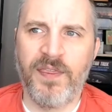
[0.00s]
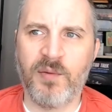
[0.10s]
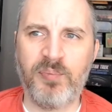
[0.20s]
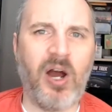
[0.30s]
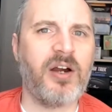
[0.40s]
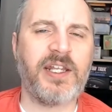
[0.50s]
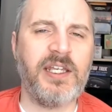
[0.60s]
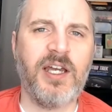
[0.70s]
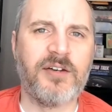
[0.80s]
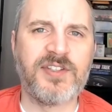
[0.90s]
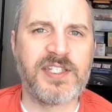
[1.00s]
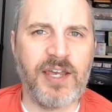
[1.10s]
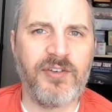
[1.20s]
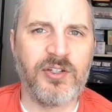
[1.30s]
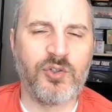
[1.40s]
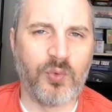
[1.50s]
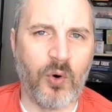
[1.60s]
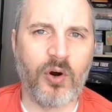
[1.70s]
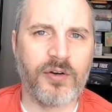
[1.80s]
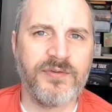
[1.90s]
the party of 7
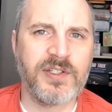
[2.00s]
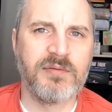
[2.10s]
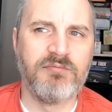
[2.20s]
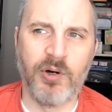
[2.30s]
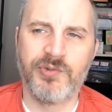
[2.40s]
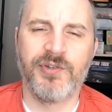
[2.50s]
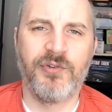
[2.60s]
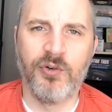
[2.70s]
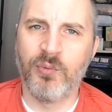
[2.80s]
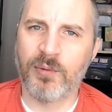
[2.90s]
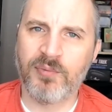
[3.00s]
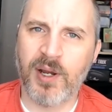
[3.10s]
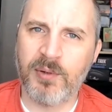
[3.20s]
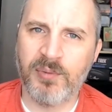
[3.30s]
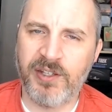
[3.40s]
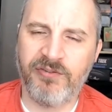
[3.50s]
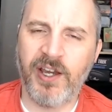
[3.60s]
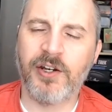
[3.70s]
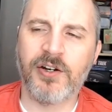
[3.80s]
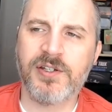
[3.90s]
dwarves, most of whom were probably
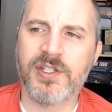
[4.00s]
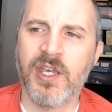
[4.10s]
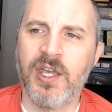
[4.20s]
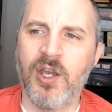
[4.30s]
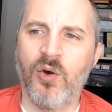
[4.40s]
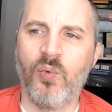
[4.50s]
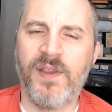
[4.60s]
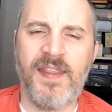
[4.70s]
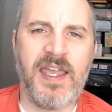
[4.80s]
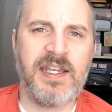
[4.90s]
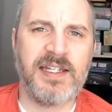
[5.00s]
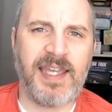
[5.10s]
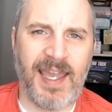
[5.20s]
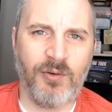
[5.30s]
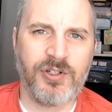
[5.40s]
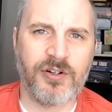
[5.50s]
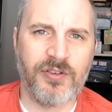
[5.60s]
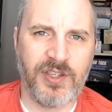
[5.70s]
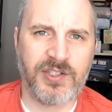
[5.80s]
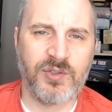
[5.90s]
fighters, when they encounter
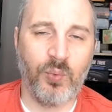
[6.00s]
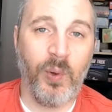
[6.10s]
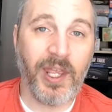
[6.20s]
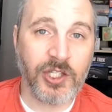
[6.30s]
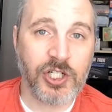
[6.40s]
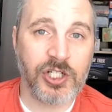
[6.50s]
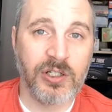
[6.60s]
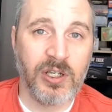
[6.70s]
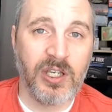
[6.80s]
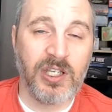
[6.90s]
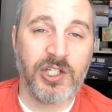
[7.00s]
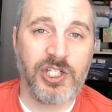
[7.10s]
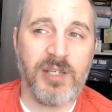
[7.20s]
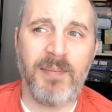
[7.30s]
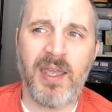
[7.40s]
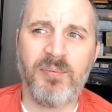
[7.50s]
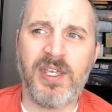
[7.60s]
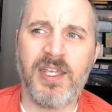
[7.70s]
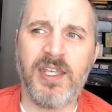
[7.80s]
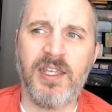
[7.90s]
this witch, she may
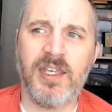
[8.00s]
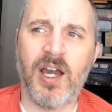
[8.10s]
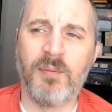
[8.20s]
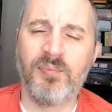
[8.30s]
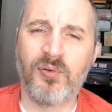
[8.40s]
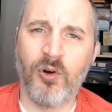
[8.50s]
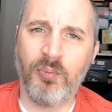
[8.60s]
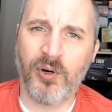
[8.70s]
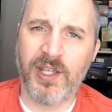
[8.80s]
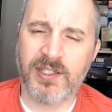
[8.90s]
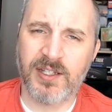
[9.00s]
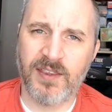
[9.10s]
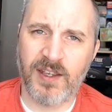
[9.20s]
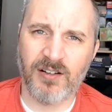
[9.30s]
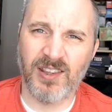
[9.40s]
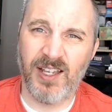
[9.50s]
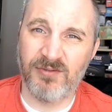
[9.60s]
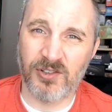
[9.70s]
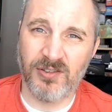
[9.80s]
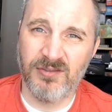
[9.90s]
be appropriate to their
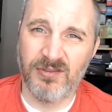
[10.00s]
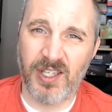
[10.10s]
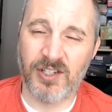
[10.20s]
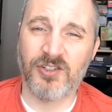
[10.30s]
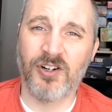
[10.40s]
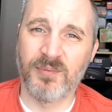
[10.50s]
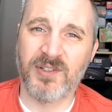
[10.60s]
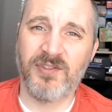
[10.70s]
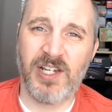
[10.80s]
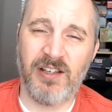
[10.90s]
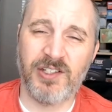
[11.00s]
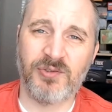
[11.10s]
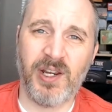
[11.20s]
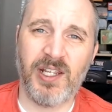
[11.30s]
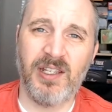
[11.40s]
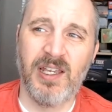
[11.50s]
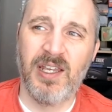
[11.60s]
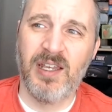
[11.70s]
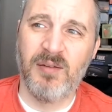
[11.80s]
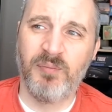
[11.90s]
level in terms of challenge rating,
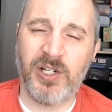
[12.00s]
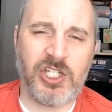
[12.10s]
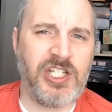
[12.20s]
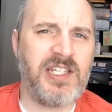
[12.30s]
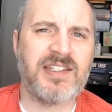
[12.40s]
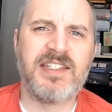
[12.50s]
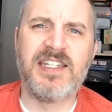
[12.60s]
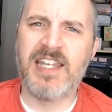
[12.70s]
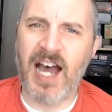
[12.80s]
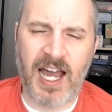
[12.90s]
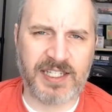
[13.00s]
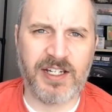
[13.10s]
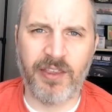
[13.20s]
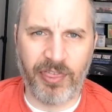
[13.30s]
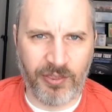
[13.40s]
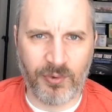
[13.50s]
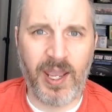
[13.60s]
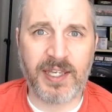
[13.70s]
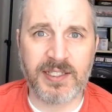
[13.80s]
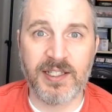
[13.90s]
but she is not a
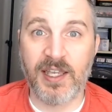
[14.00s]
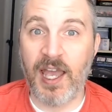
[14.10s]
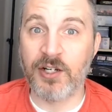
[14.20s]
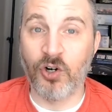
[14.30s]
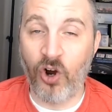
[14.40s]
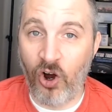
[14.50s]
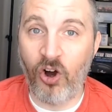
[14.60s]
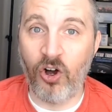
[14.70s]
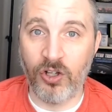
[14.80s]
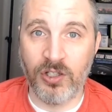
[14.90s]
threat at all.